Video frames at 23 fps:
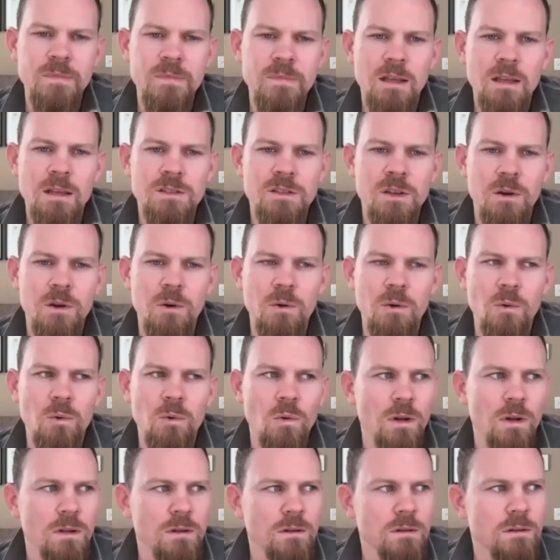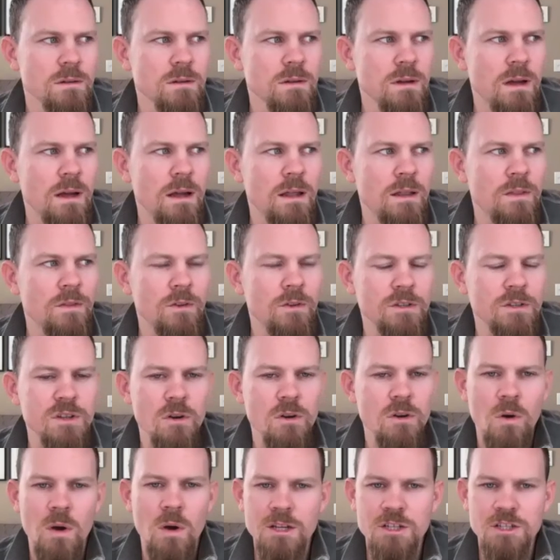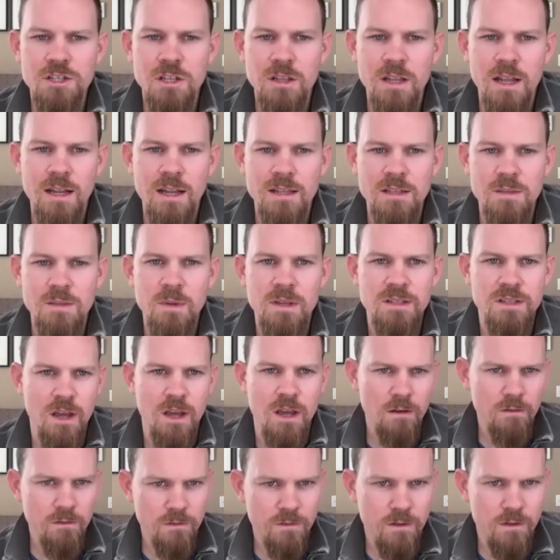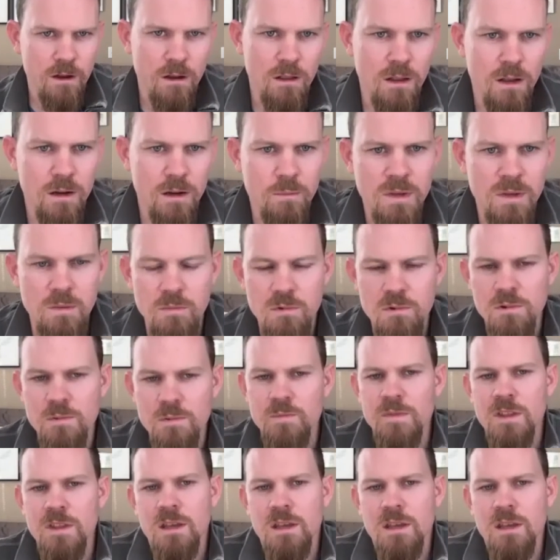So there's no question that it's been tough on a lot of people,